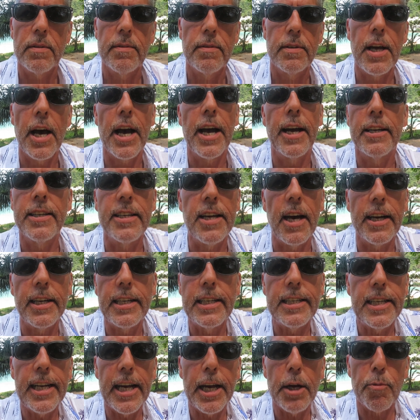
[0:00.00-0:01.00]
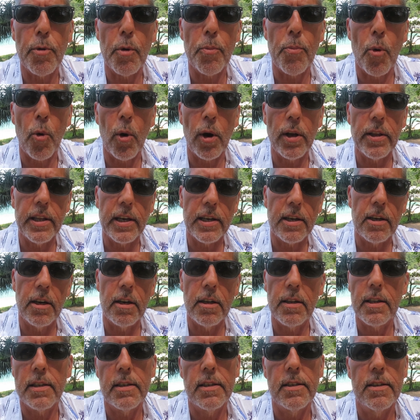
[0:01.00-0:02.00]
90-day report, they
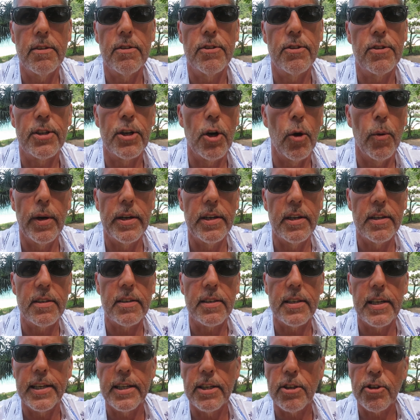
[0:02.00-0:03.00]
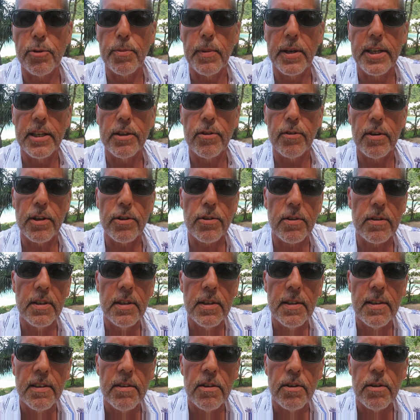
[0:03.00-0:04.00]
call it. You just go in and say, here's my address.
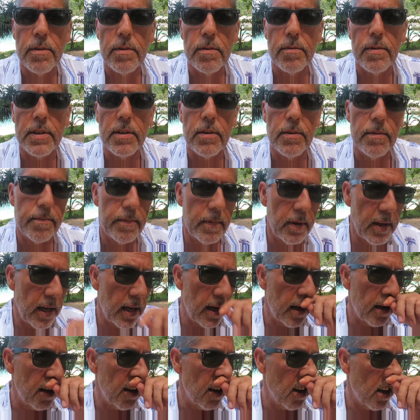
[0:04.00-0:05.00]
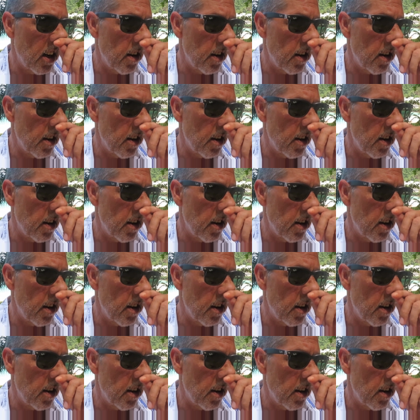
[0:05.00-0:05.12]
And